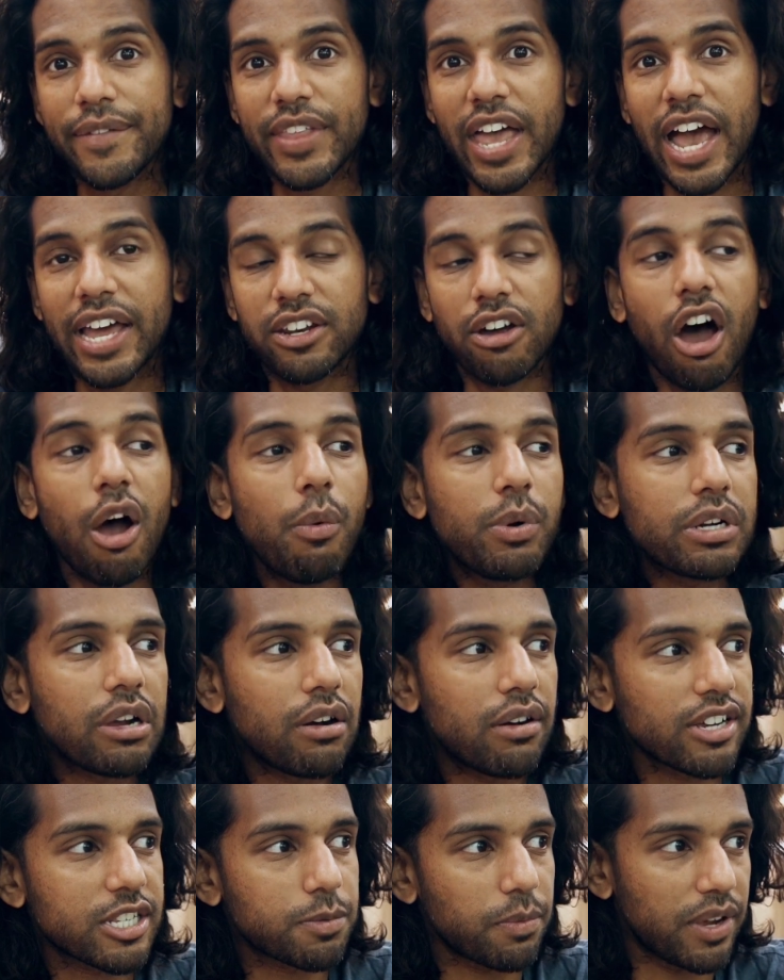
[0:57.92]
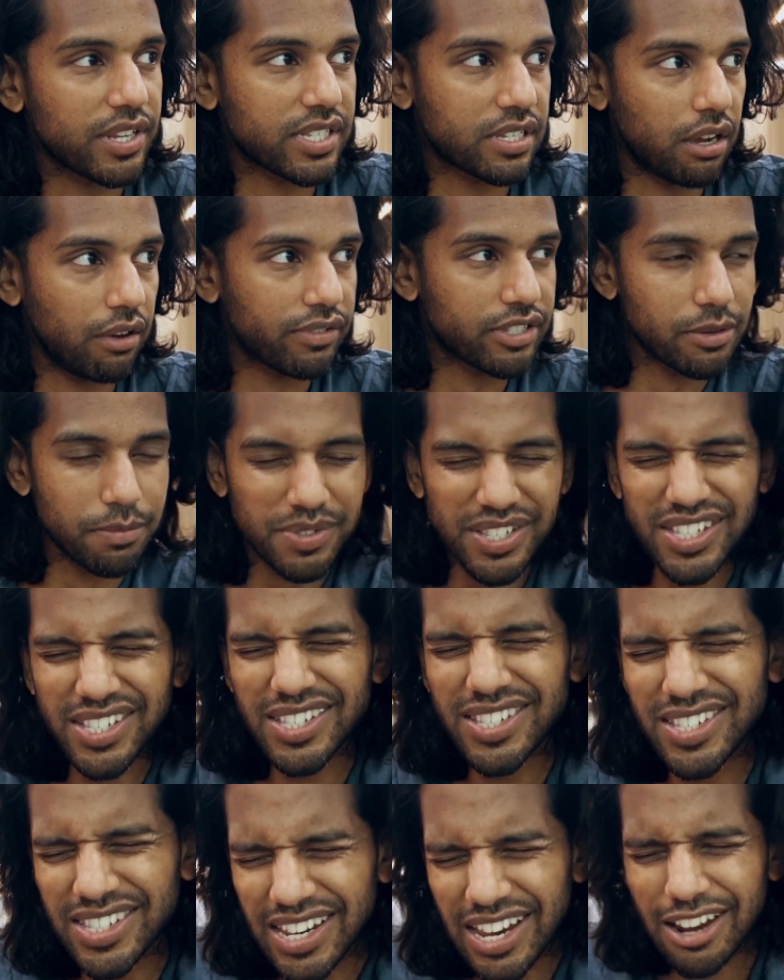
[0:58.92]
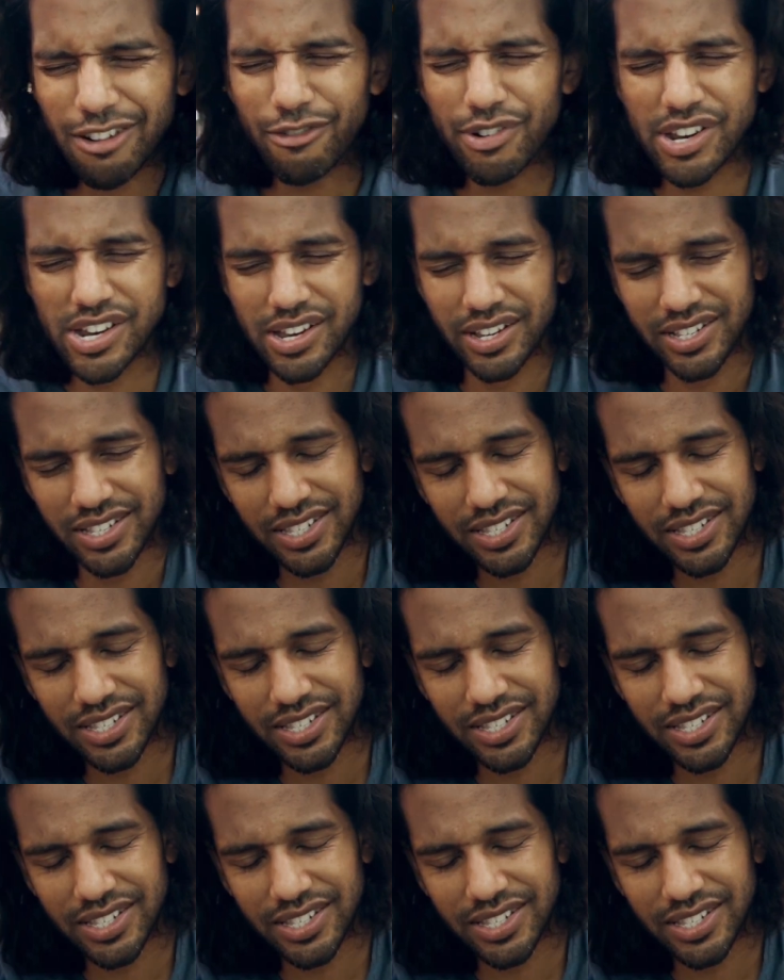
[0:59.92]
And I would ask myself some serious,